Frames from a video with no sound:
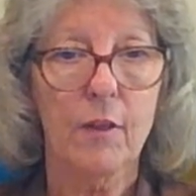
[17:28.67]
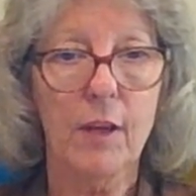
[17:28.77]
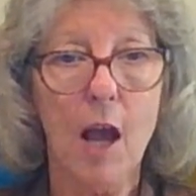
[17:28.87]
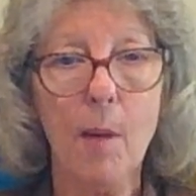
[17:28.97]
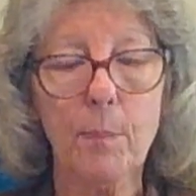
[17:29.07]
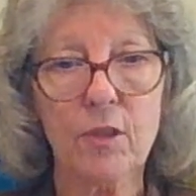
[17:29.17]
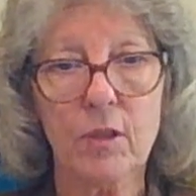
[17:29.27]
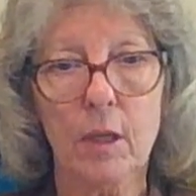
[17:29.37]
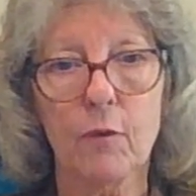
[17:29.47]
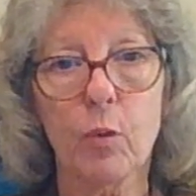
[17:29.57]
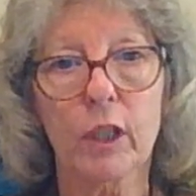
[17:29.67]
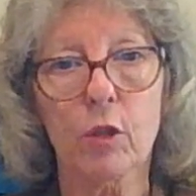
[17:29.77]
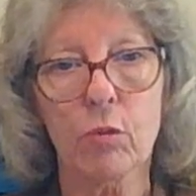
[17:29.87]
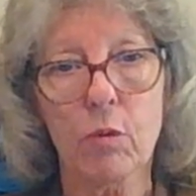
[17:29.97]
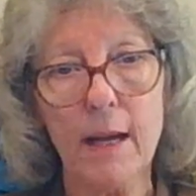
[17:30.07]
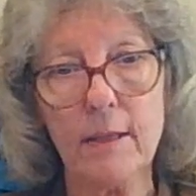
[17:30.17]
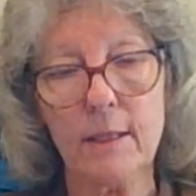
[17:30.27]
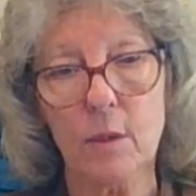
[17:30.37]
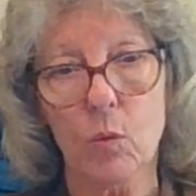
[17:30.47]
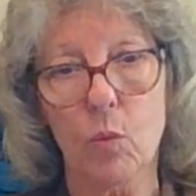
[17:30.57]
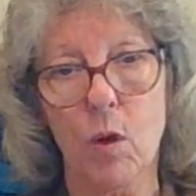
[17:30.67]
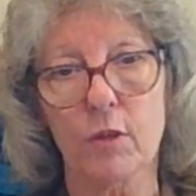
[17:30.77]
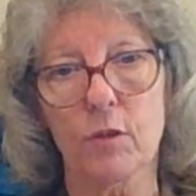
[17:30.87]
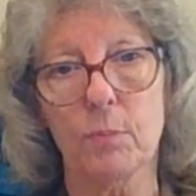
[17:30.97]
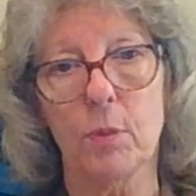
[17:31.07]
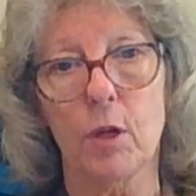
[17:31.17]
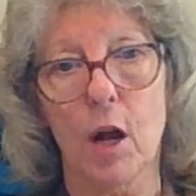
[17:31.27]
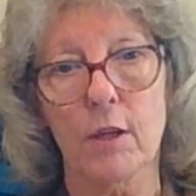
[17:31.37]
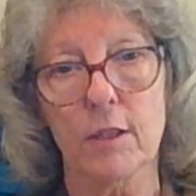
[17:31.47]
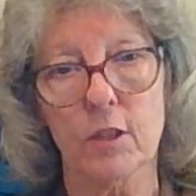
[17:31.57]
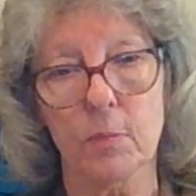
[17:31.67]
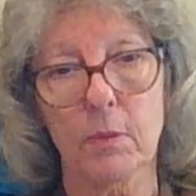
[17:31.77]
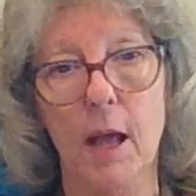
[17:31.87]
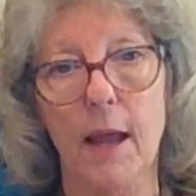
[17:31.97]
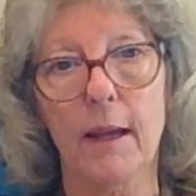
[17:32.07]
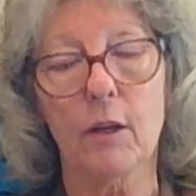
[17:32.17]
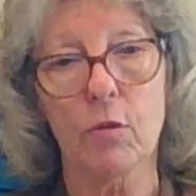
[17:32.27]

the opposite of what Christ wants put on display.